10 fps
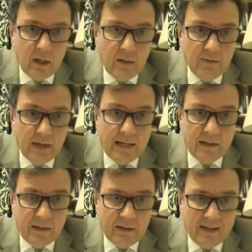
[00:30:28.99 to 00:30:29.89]
That, I
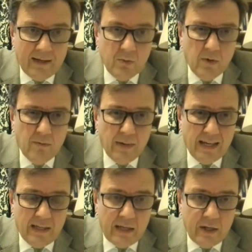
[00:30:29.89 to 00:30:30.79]
think, is what
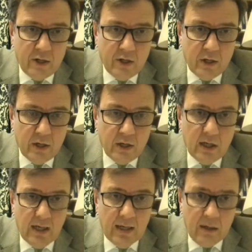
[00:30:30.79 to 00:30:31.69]
makes energy
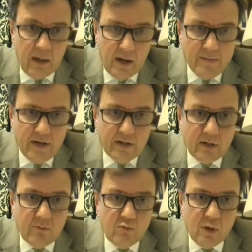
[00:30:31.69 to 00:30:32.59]
and climate
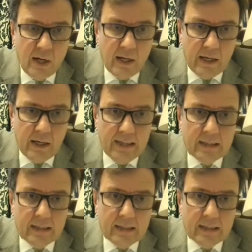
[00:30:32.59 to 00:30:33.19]
a really